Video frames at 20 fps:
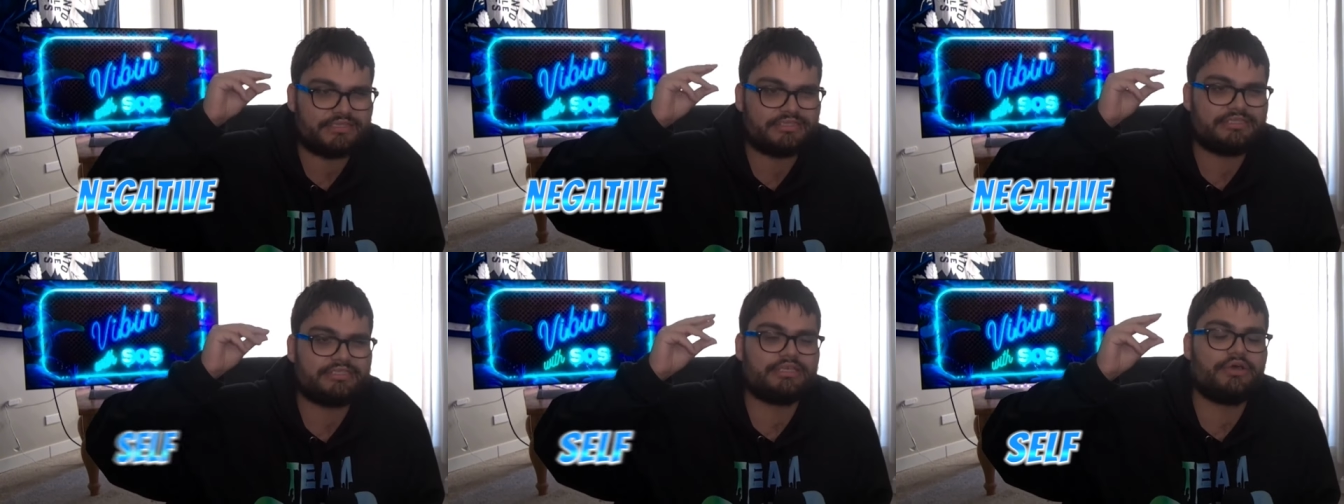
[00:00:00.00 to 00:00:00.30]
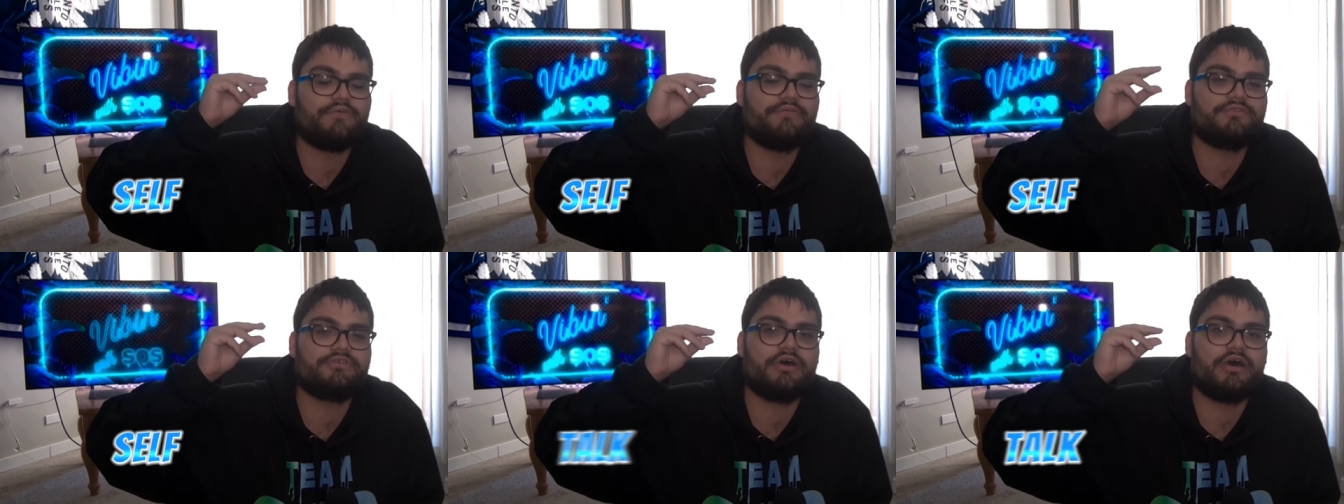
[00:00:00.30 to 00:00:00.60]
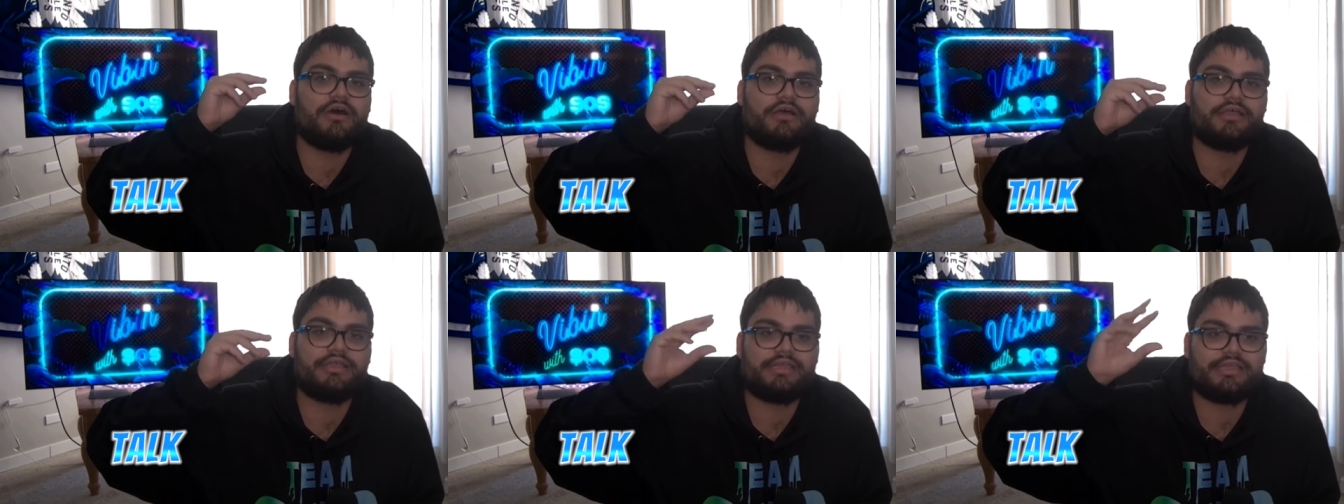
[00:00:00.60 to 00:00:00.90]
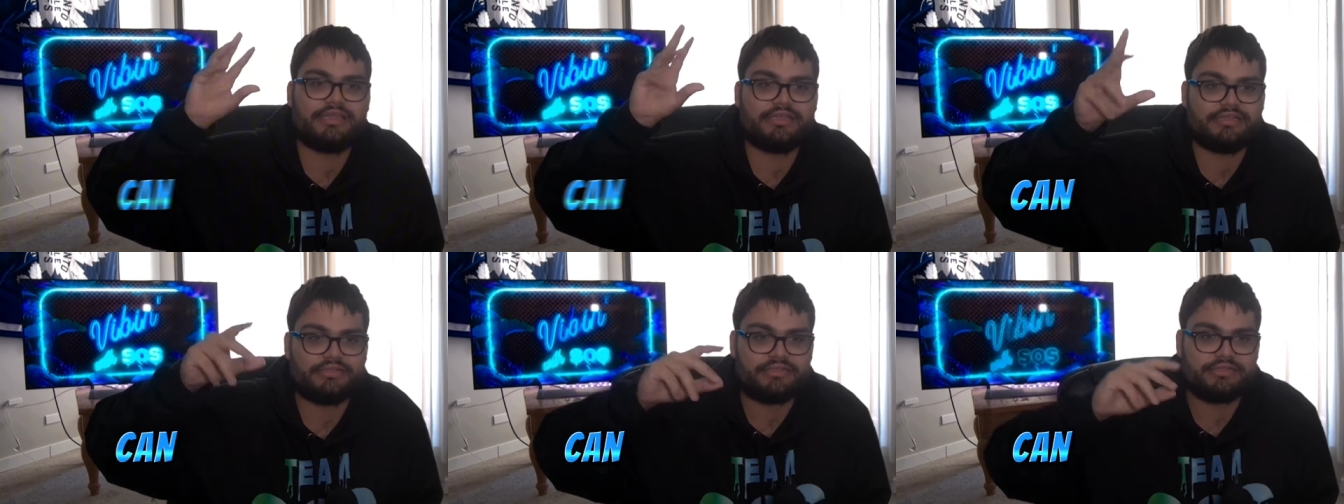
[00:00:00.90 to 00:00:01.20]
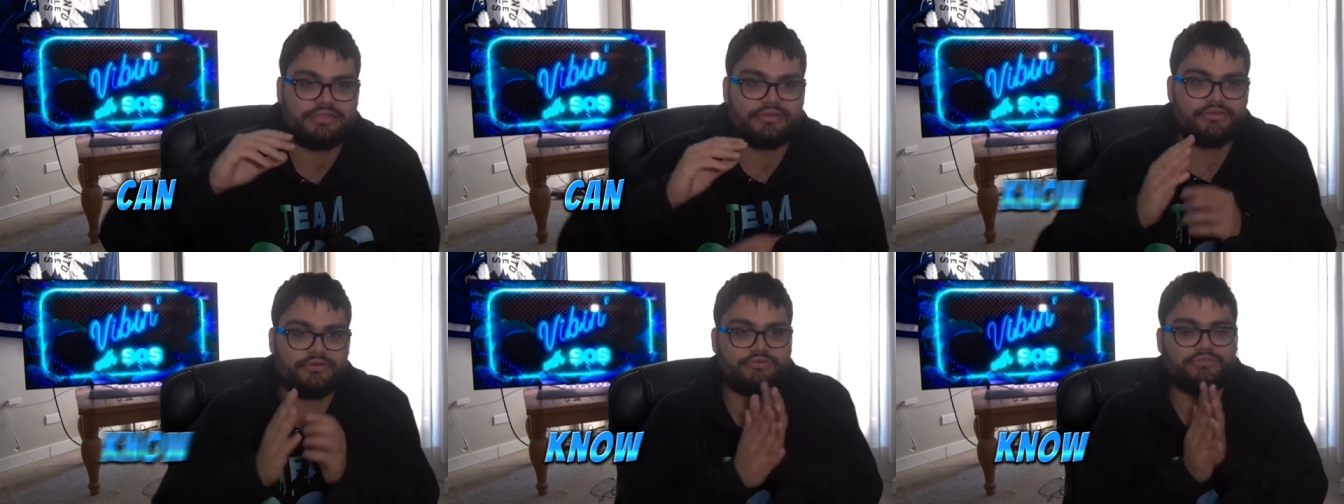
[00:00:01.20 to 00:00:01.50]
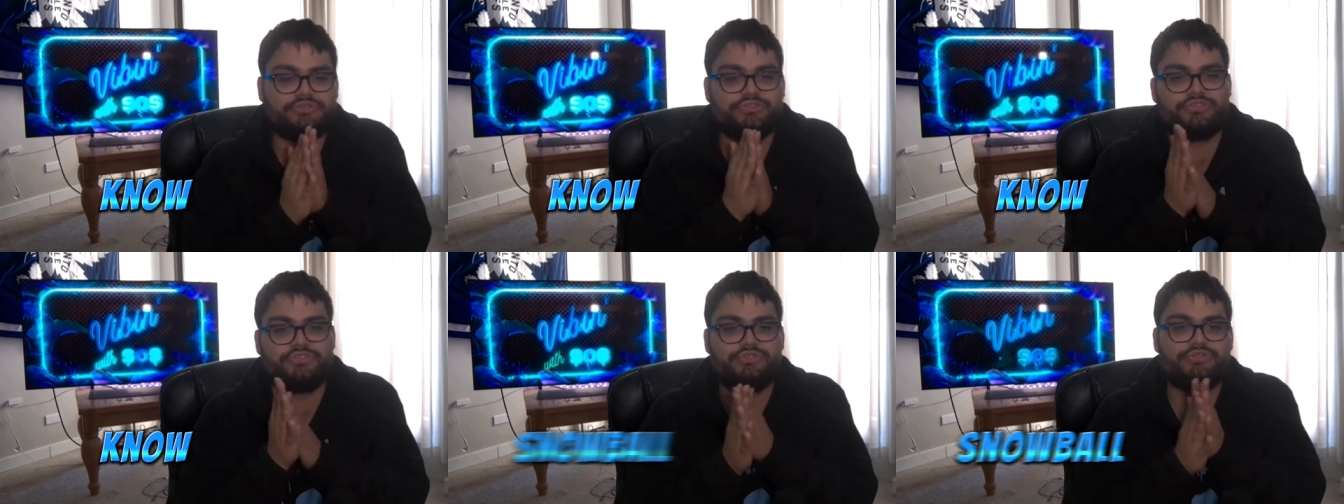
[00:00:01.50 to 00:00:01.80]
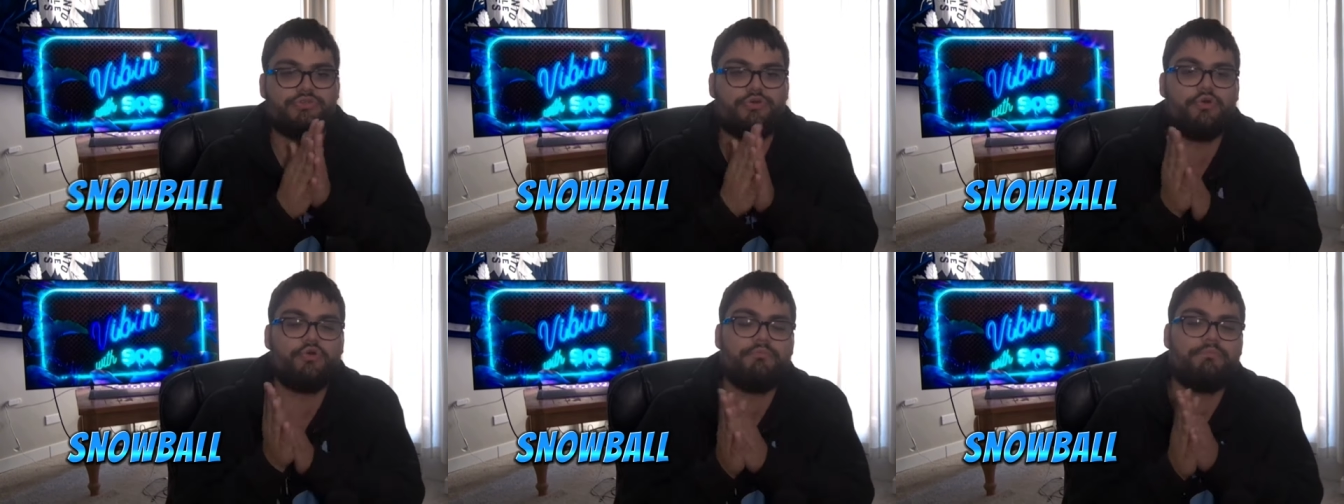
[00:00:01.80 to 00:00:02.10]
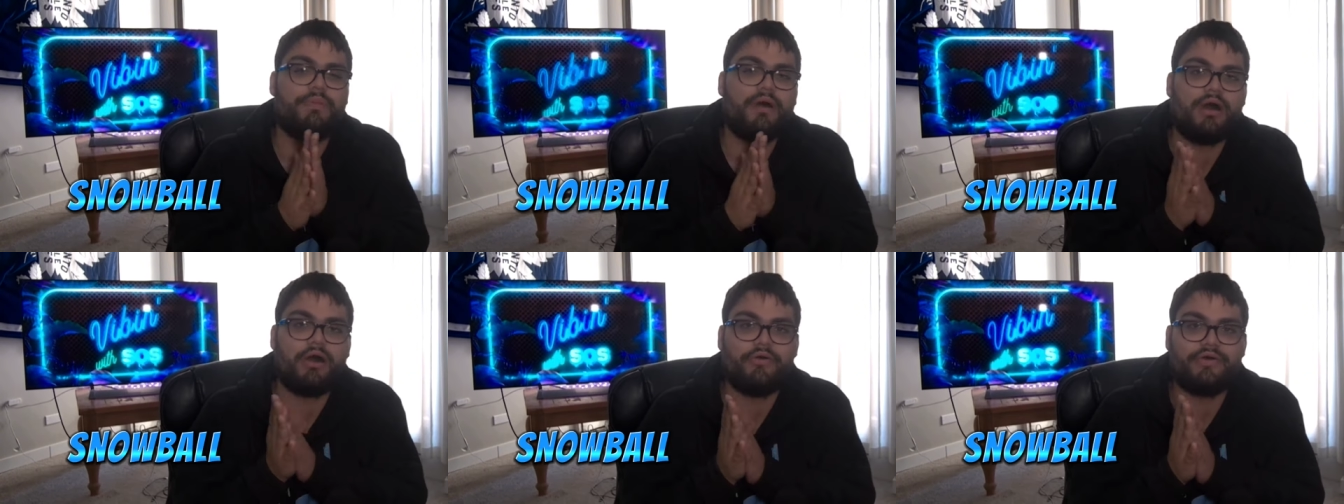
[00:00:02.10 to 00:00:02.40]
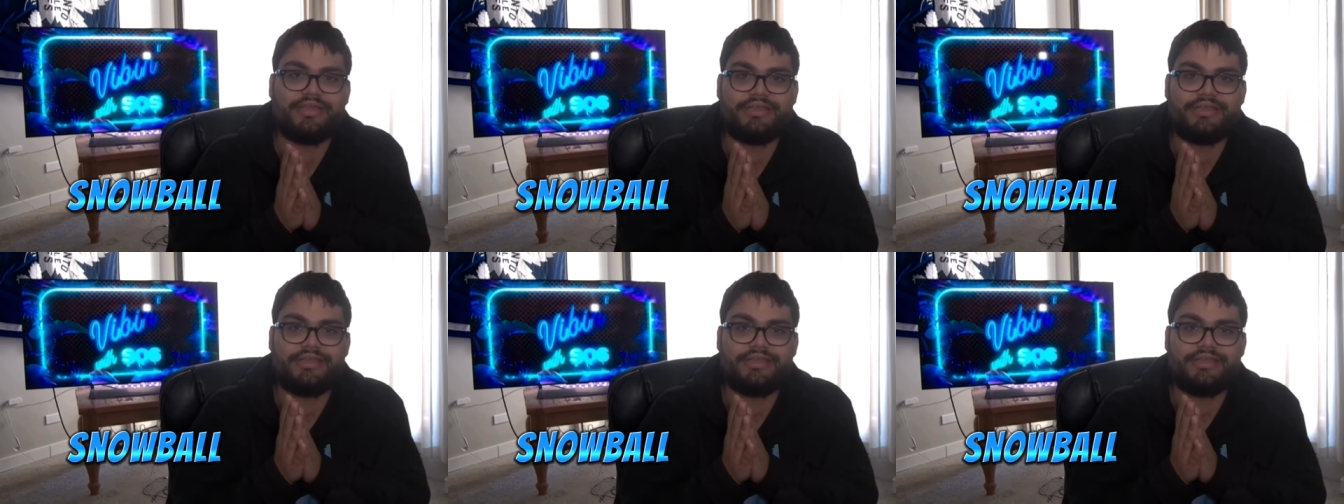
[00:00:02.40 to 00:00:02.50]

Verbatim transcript: self-talk can you know snowball